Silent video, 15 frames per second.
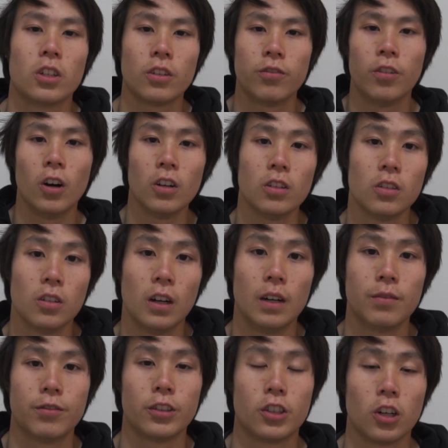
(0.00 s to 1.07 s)
the final
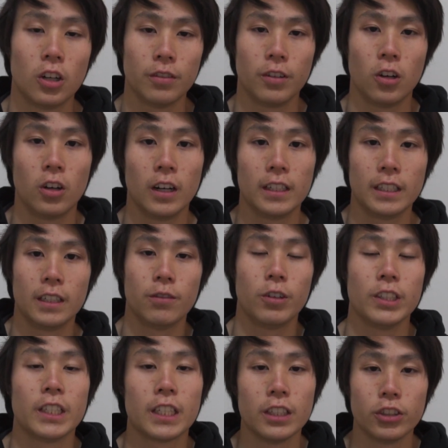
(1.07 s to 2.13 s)
photography idea,
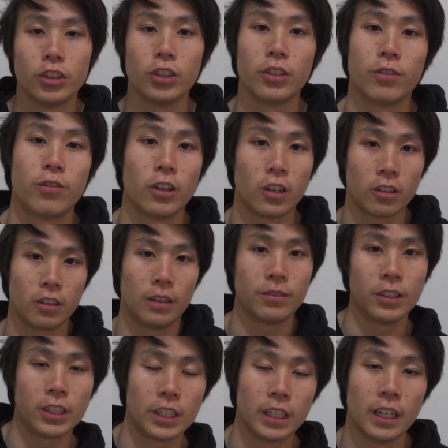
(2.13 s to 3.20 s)
what you can do to photograph
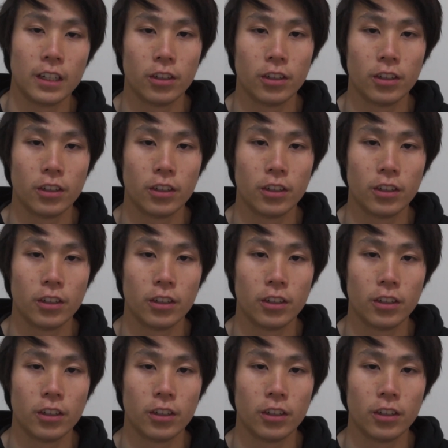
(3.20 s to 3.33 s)
your city at